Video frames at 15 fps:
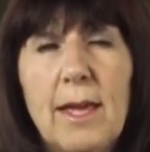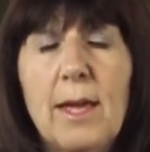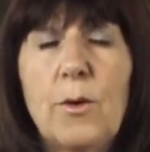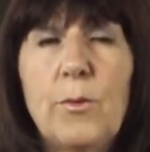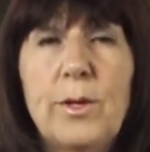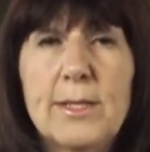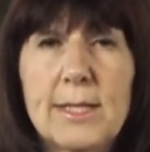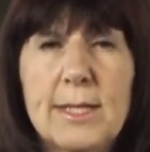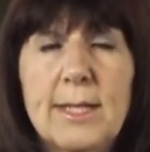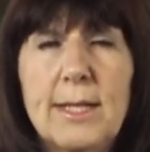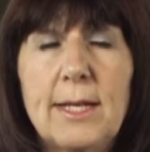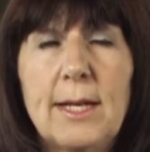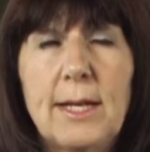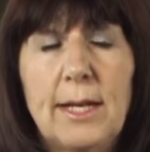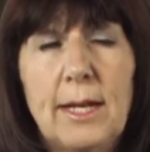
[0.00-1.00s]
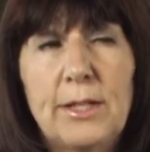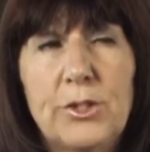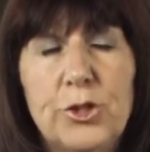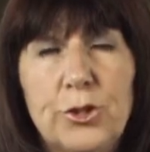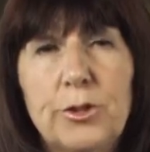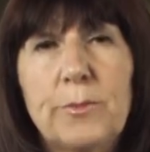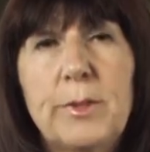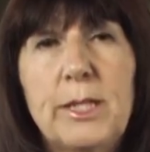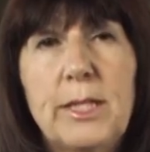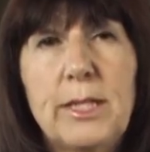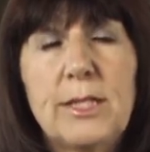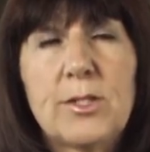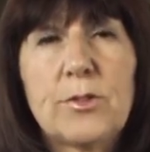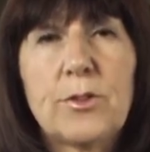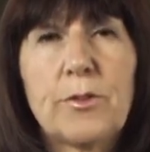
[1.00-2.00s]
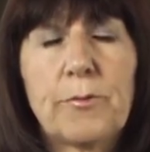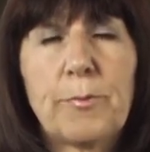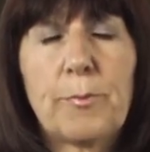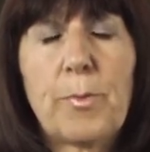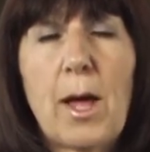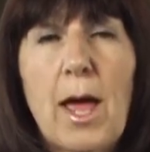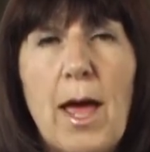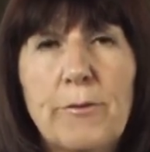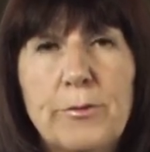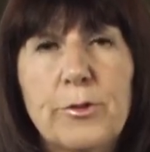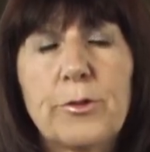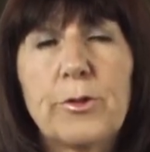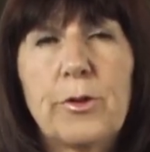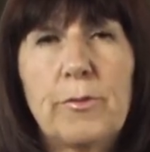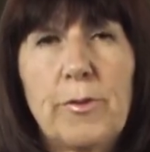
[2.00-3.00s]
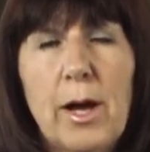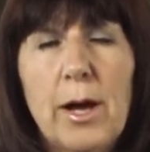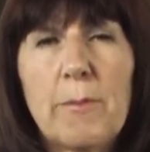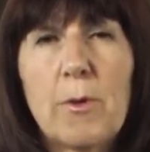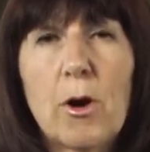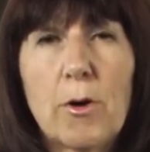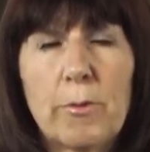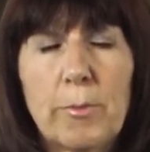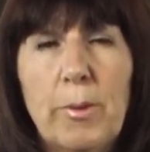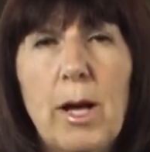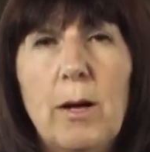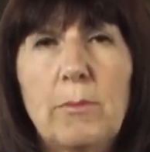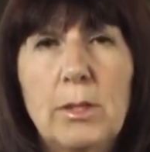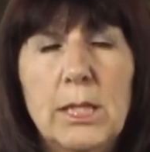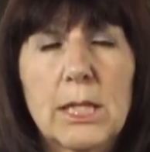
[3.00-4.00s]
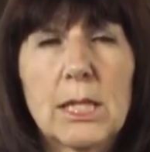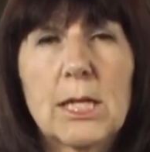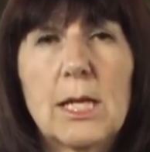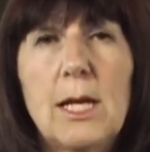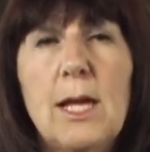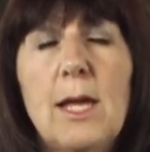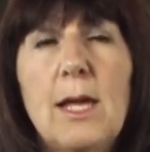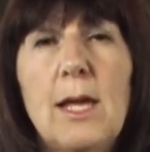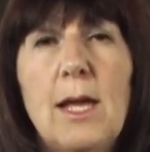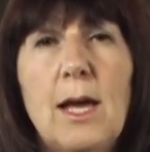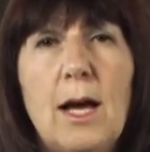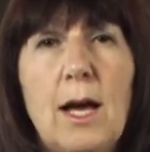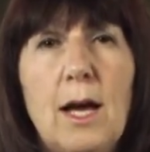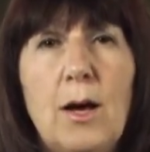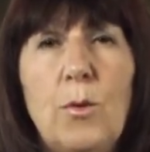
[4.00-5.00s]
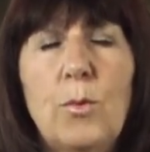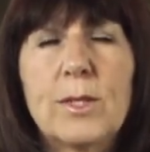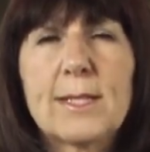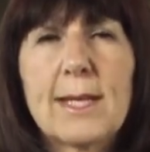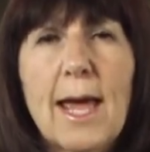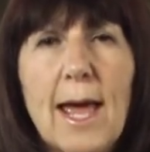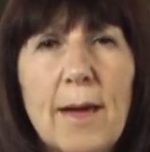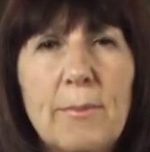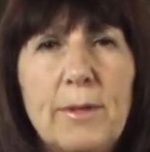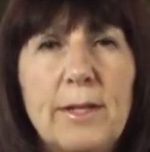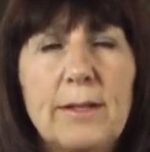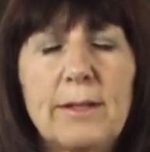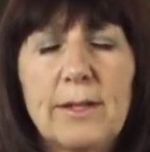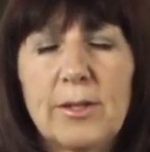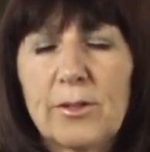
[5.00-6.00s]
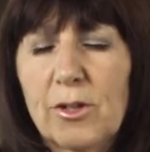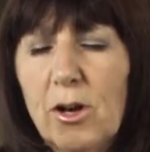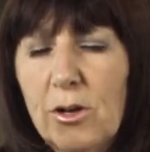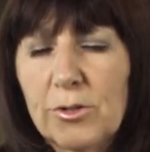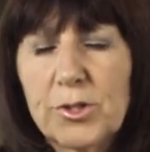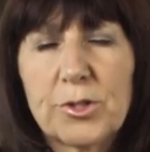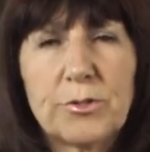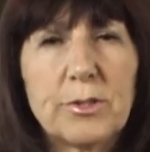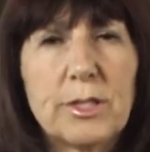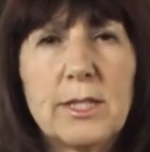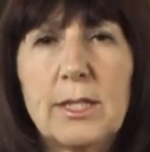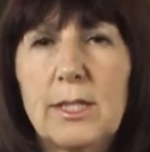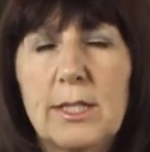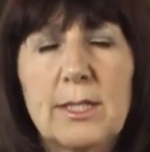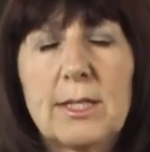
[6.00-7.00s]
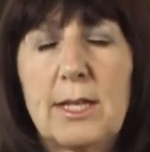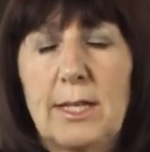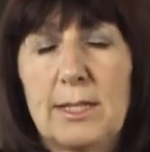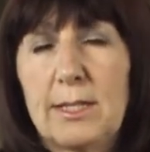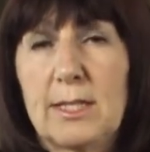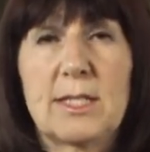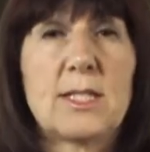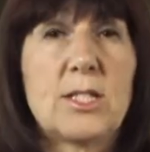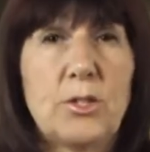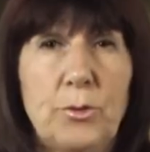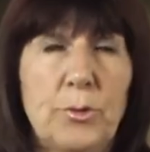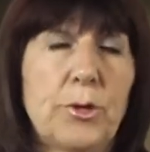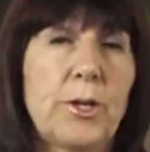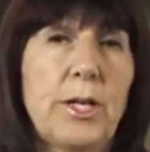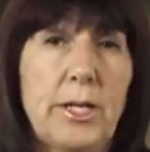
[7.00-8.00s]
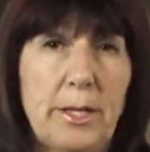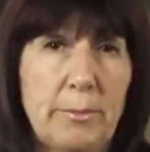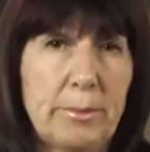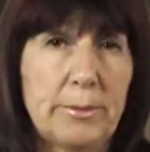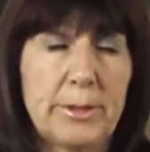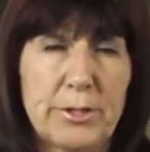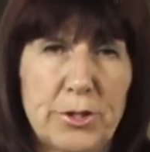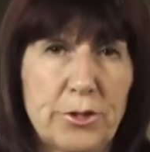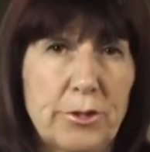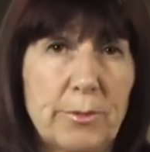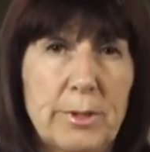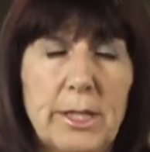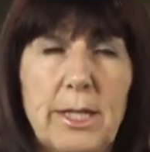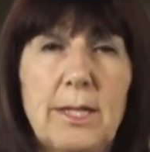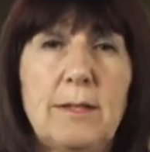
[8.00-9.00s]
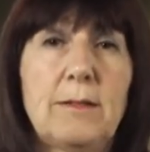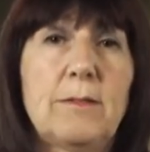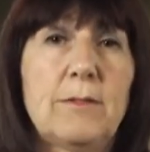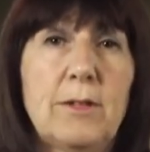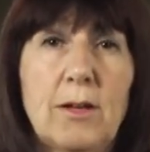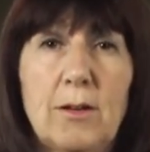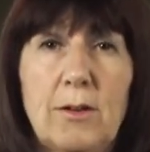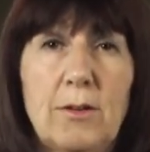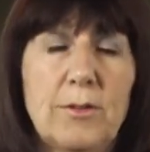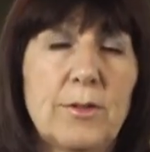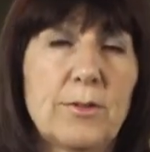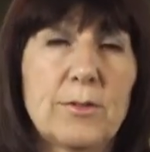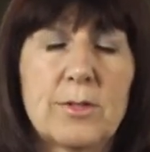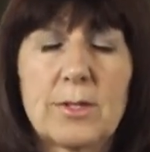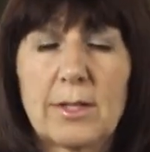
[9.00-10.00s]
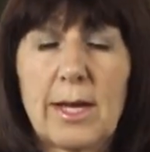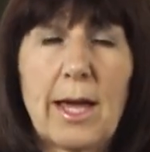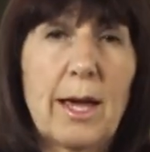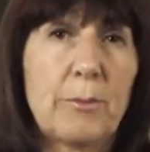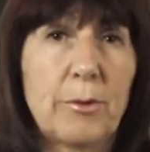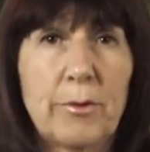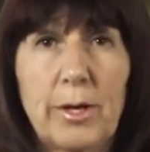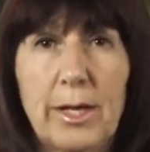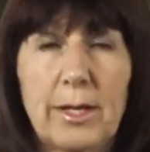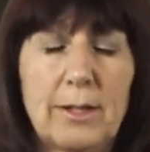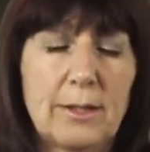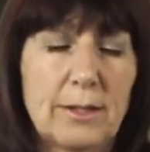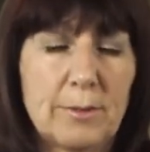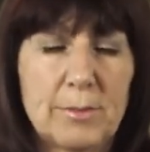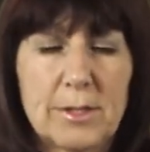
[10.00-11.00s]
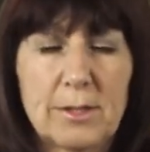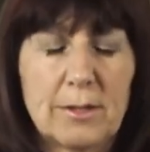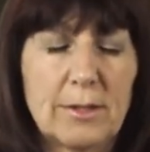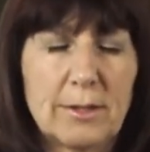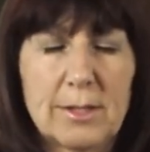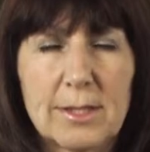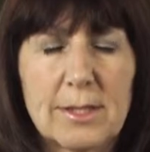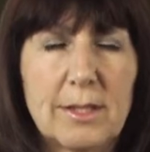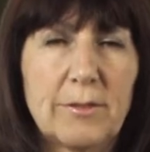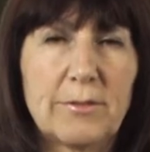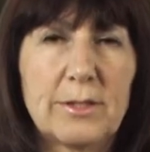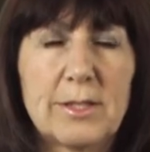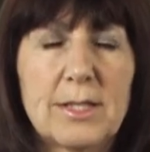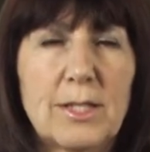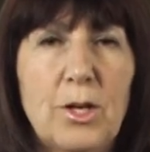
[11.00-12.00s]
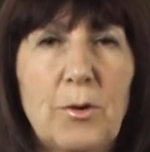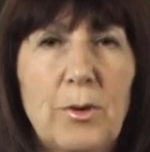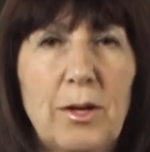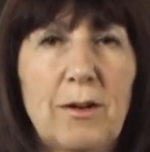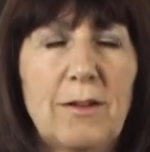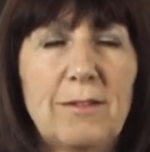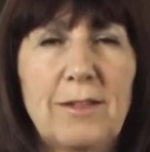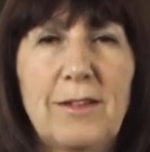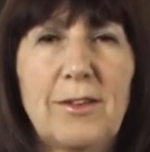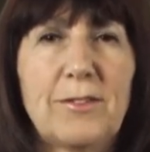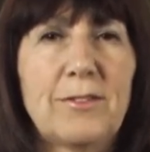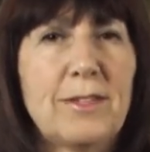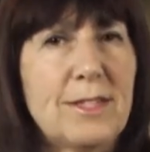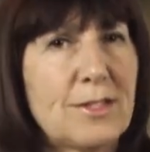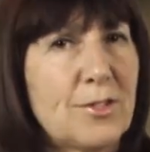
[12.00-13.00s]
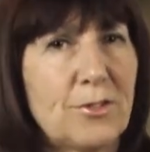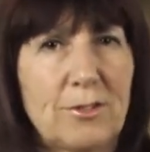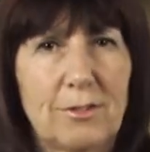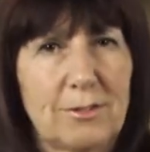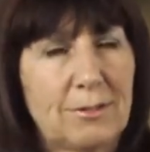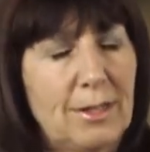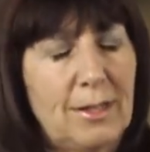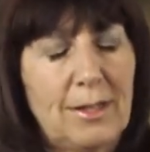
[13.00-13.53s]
we see in Germany, sort of after the Weimar Republic, what's happening there culturally, it's a sewer heap in Germany. You've got all those cabaret clubs and all the stuff that's going on there. Things are